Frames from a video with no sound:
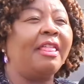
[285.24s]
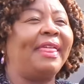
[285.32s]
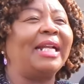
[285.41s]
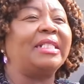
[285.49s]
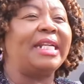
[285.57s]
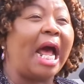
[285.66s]

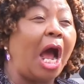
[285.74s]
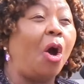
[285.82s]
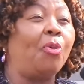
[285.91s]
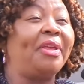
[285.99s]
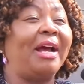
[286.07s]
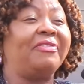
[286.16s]
that
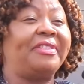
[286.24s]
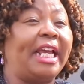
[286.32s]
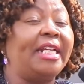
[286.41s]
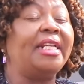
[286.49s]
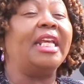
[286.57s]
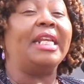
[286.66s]
now we have
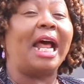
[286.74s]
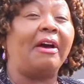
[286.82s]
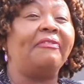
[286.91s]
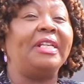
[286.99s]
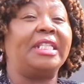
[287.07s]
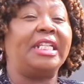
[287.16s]
said
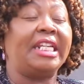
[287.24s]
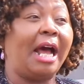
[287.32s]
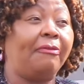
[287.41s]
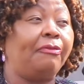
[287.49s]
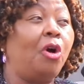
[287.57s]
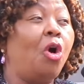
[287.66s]
enough is enough.